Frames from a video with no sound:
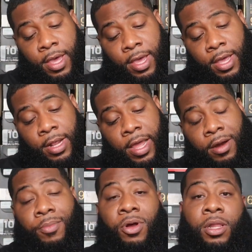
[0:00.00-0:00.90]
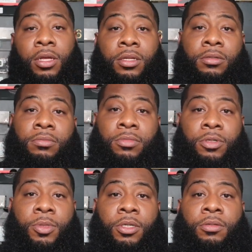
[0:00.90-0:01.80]
And down in Brooklyn,
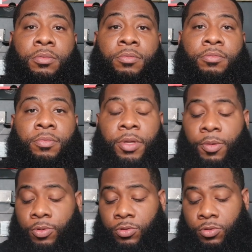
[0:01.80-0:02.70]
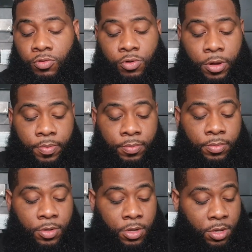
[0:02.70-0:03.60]
you know what I mean? Peoples, grew up
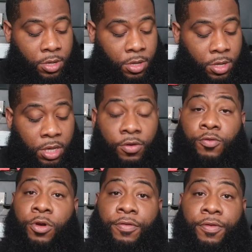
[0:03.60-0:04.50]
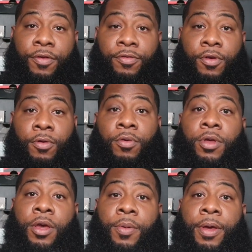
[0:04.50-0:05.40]
East 45th, so,
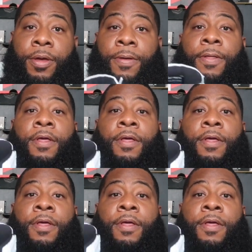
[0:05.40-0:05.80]
you know what I mean?